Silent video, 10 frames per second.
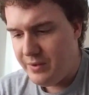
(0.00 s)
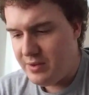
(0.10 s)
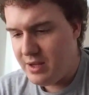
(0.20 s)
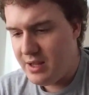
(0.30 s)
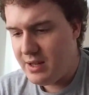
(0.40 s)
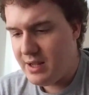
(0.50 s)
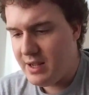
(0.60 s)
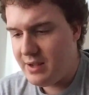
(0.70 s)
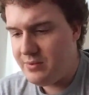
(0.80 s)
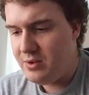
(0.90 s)
And then
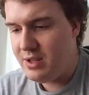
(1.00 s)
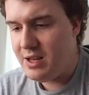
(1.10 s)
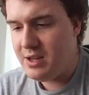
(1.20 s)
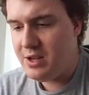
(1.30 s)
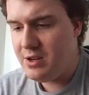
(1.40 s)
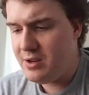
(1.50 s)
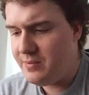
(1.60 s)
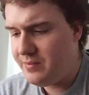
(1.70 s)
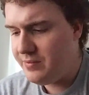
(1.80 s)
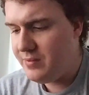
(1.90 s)
you get in here
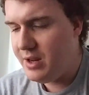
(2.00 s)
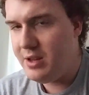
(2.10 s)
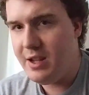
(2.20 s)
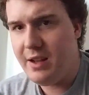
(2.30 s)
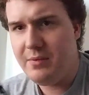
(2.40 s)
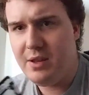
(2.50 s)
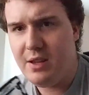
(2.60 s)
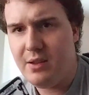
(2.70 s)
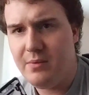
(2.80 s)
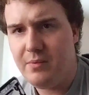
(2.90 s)
and you have
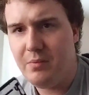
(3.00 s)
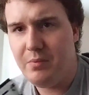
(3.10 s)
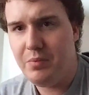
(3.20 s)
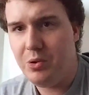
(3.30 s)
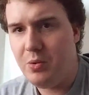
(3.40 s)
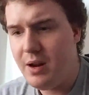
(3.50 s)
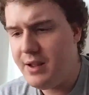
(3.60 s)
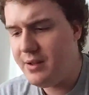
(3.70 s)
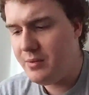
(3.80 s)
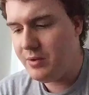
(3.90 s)
the
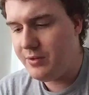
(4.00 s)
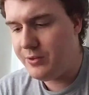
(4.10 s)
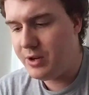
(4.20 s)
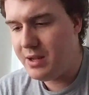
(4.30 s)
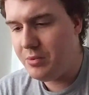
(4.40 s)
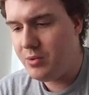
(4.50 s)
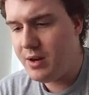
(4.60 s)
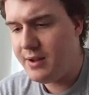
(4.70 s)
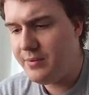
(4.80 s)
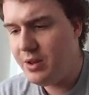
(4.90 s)
Blu-ray, well, the 4K
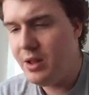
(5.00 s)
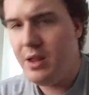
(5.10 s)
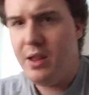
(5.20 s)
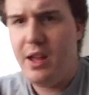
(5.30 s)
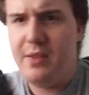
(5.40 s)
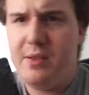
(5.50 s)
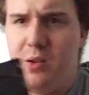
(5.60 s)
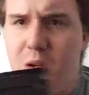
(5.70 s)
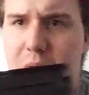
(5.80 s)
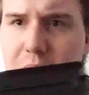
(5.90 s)
Blu-ray, and then the
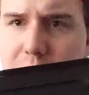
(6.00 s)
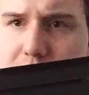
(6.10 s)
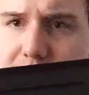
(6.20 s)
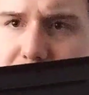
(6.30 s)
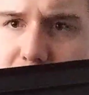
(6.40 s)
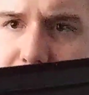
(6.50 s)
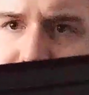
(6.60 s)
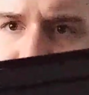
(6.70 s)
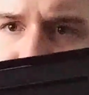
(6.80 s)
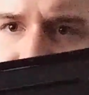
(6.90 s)
normal Blu-ray of
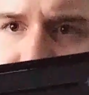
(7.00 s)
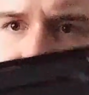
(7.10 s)
Scarface.